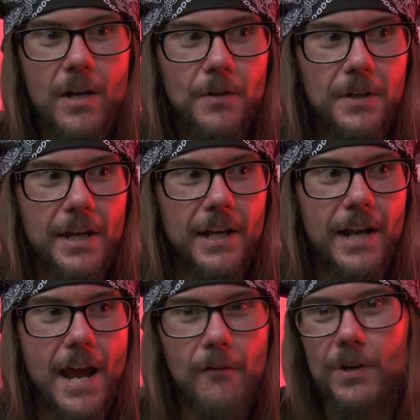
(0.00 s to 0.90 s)
looking at
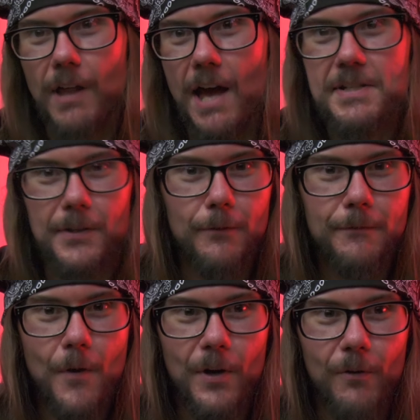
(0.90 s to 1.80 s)
every last little
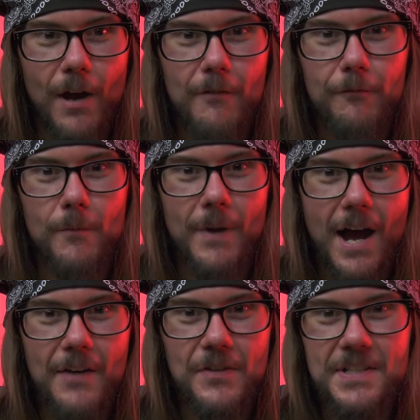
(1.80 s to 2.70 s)
photograph from
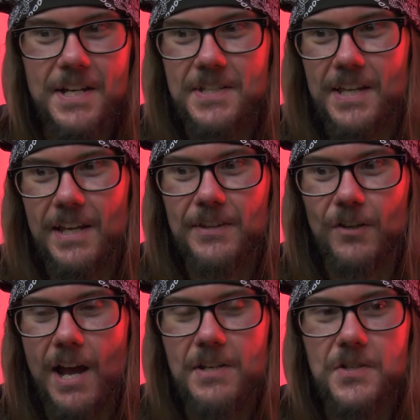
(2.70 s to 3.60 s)
behind the scenes they can get
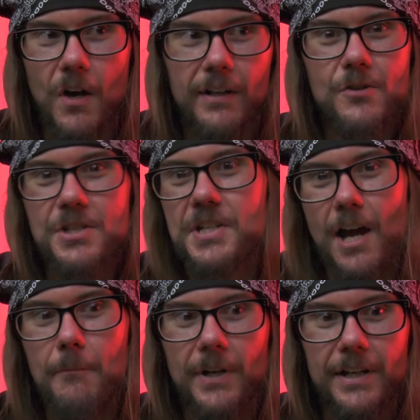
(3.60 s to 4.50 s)
their hands on. They're just a
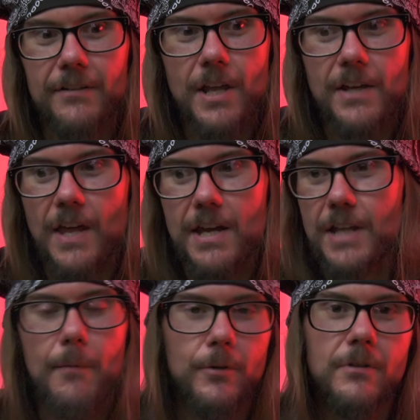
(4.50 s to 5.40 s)
company, and they
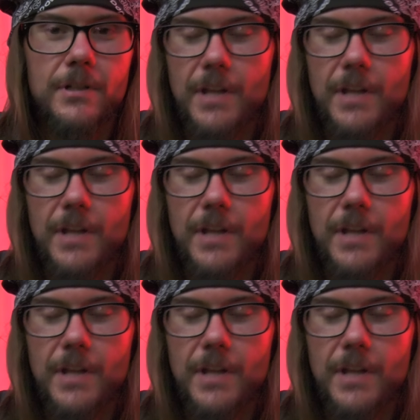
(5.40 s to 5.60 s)
dabble.